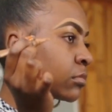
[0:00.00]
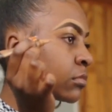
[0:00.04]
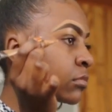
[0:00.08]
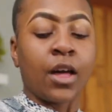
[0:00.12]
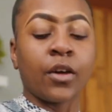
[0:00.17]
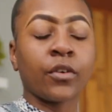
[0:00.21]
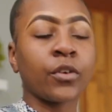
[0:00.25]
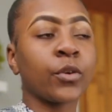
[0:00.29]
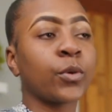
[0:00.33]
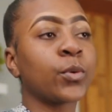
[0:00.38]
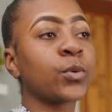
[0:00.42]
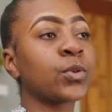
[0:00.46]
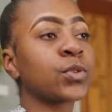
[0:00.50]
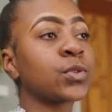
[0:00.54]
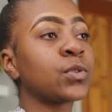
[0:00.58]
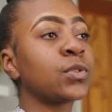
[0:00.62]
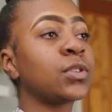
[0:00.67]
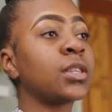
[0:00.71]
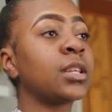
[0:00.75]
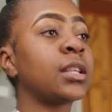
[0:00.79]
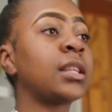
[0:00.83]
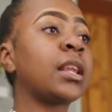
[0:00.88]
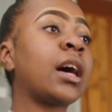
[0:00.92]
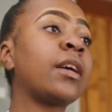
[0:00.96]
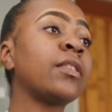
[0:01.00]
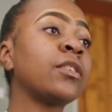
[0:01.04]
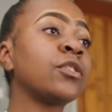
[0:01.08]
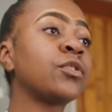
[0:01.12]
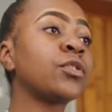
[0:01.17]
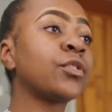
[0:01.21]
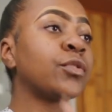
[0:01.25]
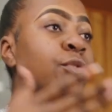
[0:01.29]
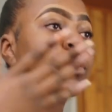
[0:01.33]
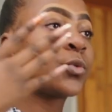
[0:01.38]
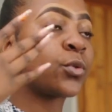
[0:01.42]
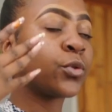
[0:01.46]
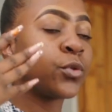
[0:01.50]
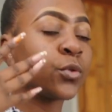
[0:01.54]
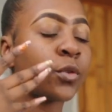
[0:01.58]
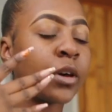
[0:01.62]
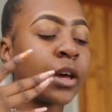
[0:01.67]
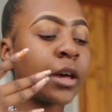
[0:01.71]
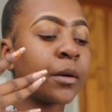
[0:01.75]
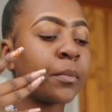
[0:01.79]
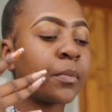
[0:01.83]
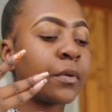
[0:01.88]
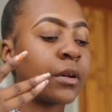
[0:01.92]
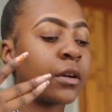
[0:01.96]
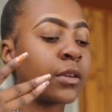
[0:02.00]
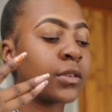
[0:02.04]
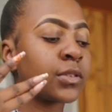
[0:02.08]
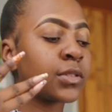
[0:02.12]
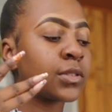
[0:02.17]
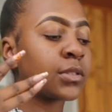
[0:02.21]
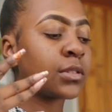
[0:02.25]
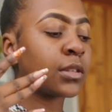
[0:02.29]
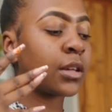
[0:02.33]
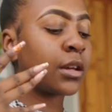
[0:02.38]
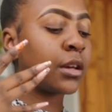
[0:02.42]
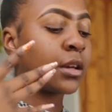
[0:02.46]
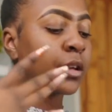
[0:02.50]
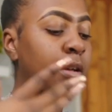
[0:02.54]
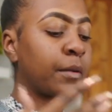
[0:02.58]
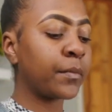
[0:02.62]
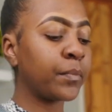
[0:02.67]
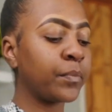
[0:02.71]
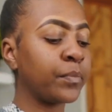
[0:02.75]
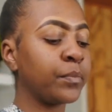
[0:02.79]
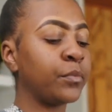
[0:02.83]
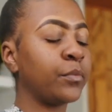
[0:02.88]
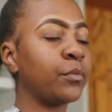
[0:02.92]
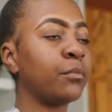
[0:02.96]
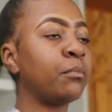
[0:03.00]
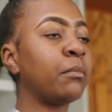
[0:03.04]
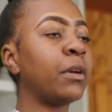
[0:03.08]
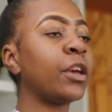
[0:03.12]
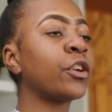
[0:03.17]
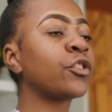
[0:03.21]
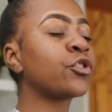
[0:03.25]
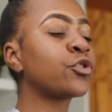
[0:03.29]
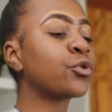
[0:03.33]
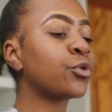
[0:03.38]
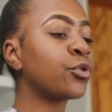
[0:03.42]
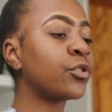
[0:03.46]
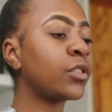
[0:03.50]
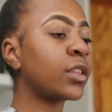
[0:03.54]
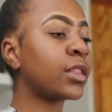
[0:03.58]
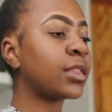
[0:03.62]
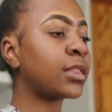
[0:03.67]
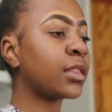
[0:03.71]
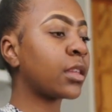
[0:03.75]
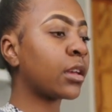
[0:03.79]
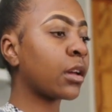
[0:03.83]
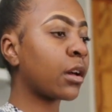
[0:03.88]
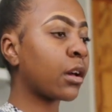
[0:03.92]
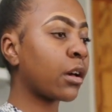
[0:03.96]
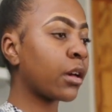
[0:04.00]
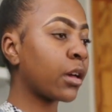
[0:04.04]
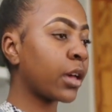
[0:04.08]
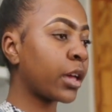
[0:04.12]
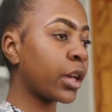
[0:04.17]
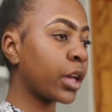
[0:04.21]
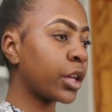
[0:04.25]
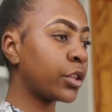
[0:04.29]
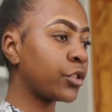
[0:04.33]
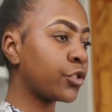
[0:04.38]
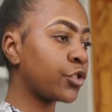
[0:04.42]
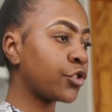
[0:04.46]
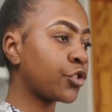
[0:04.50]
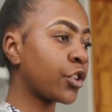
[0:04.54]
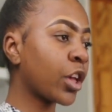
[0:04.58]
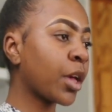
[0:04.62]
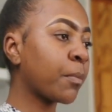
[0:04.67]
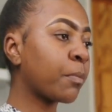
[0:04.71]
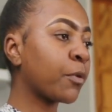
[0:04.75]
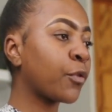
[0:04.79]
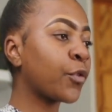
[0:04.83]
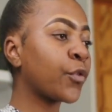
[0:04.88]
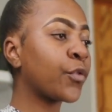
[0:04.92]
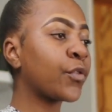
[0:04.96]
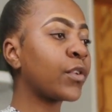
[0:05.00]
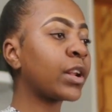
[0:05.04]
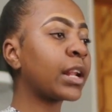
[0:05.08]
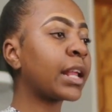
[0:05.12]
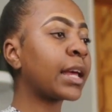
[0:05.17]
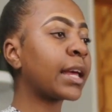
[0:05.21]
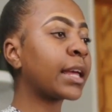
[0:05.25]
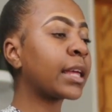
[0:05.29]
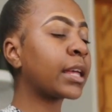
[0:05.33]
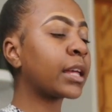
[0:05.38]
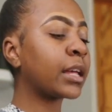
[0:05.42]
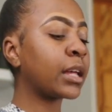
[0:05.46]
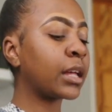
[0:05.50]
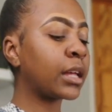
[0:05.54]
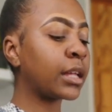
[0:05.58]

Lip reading: Okay, cool. So now that you've drawn your eyebrows, make sure that they are in shape. If you feel like